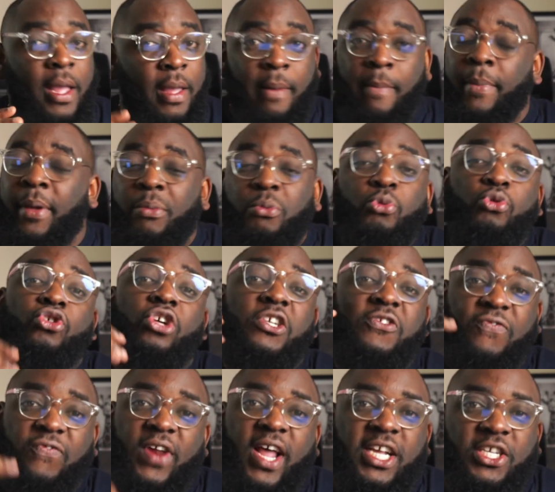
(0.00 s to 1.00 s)
People will just
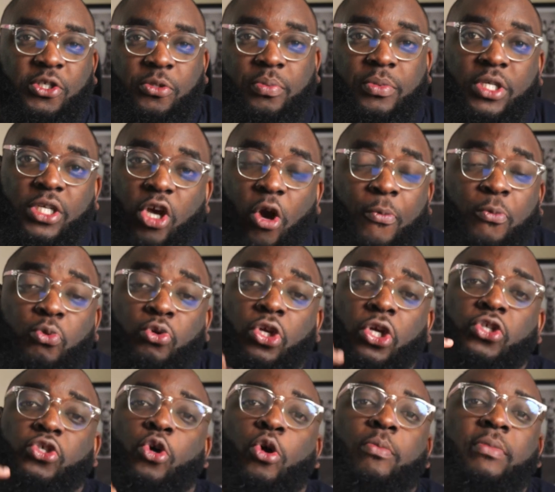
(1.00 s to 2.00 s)
flash me, or people will
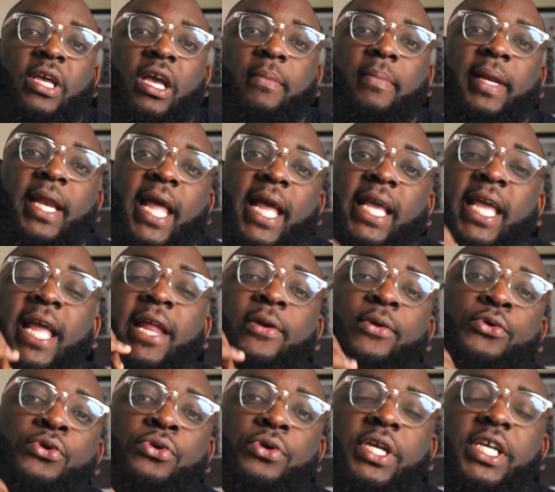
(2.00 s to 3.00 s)
just call me and be like,
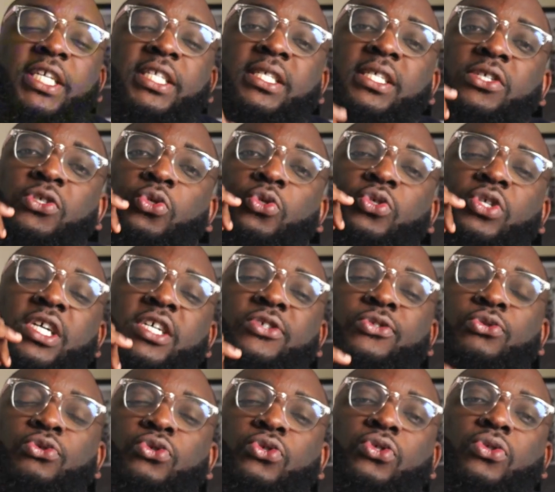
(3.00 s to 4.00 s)
"Hello, is this so and
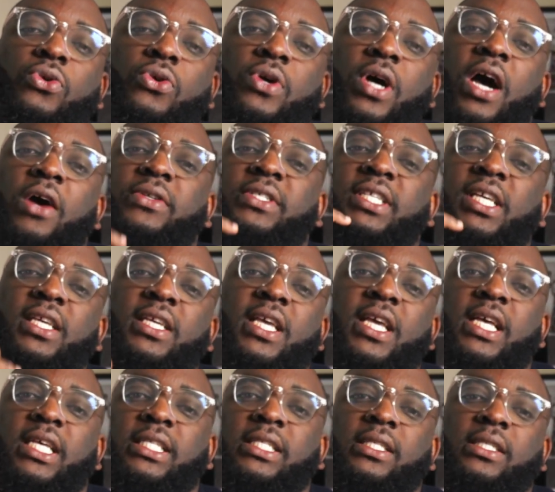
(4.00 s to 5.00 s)
so store?" I'll say
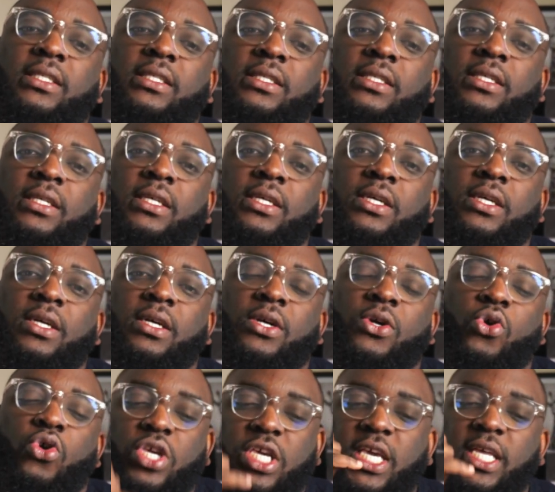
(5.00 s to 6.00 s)
yes.
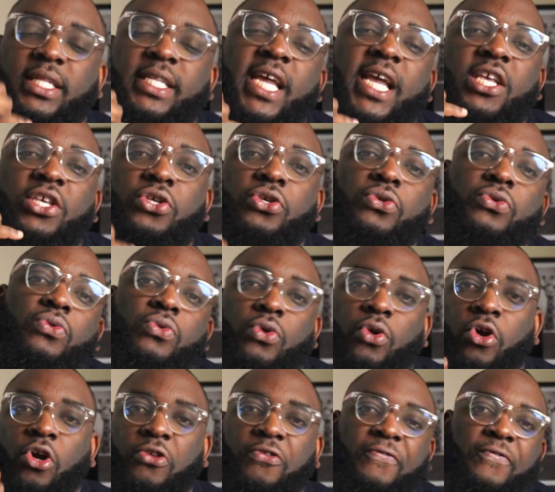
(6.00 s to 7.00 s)
Okay, thank you,
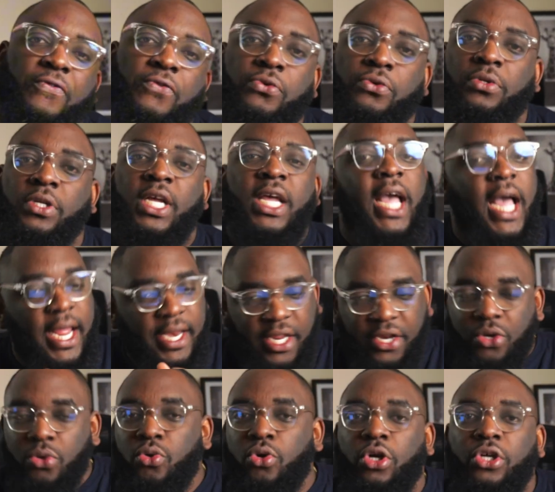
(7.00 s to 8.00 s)
cut phone, and then
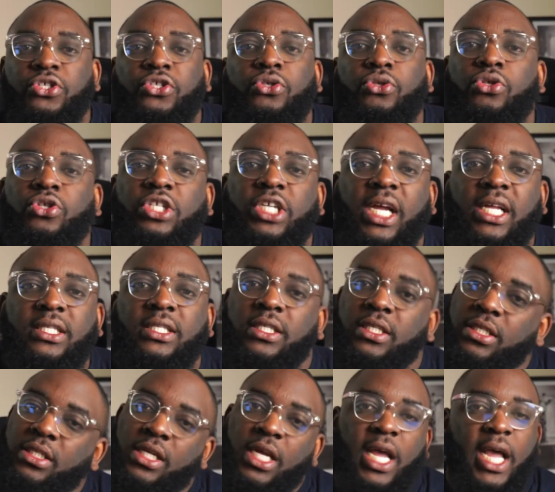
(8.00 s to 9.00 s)
they will continue
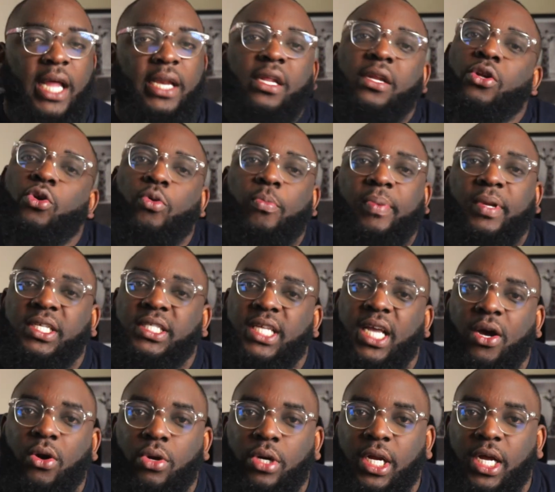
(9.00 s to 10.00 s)
chatting, and then they will place their
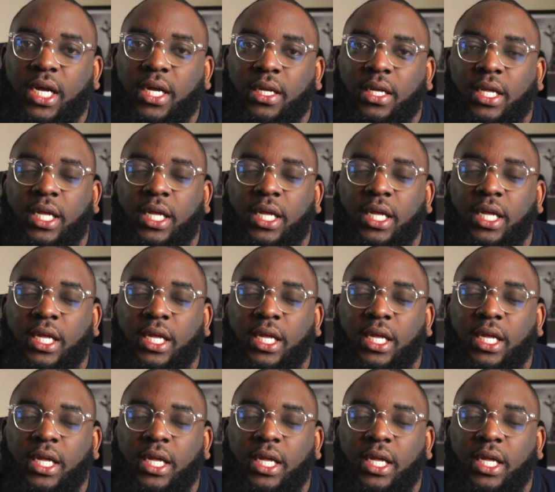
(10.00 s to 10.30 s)
order.